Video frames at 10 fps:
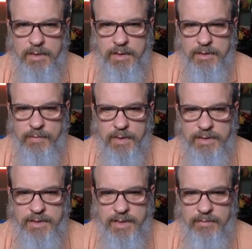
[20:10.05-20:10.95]
That's where I
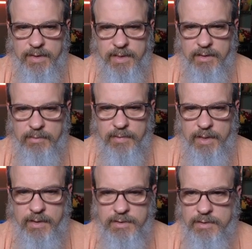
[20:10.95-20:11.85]
stand right now on
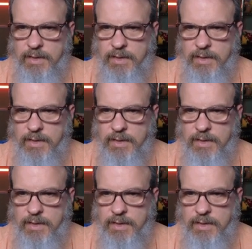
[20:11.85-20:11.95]
rares.